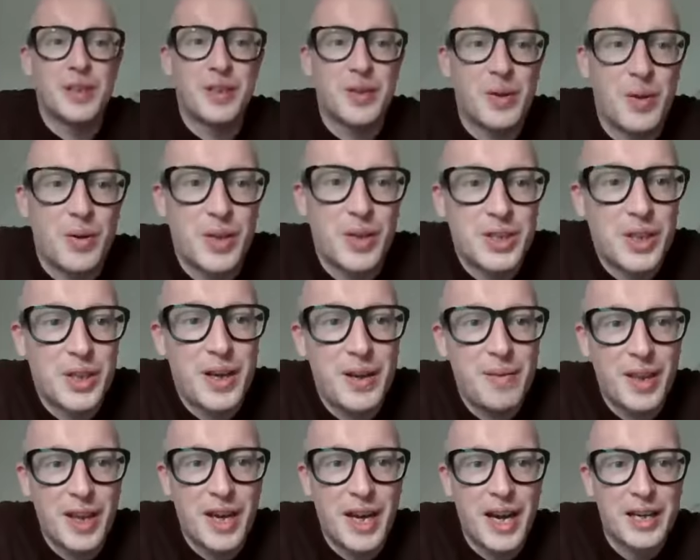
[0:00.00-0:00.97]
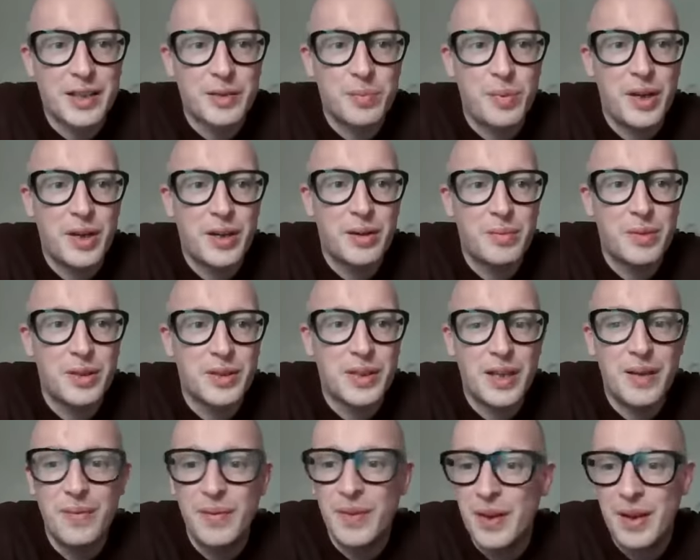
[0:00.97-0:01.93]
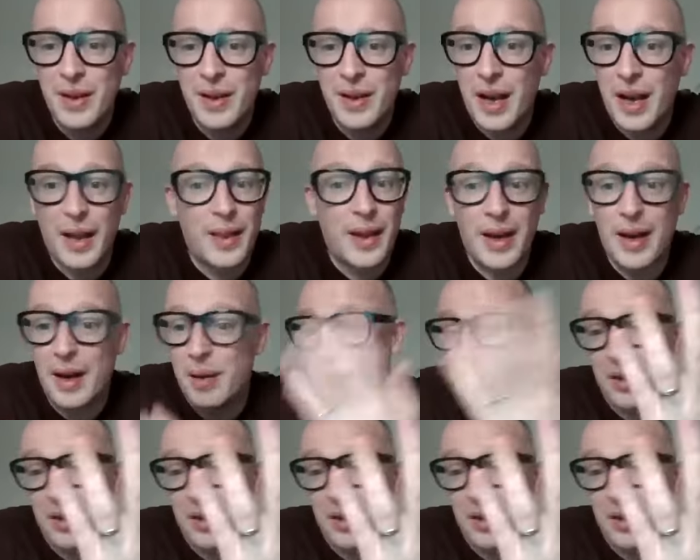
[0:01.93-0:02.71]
as long as you keep the cask makeup the same. And then I was